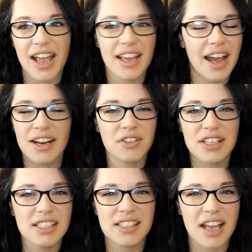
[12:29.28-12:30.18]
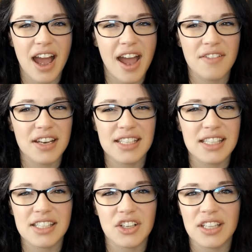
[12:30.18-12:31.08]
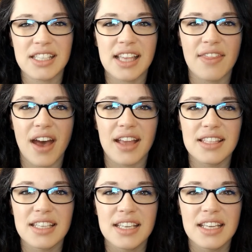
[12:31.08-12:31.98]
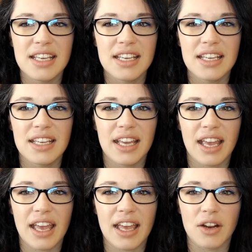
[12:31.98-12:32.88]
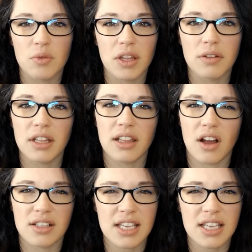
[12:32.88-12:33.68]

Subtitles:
I haven't necessarily said that in a really, really long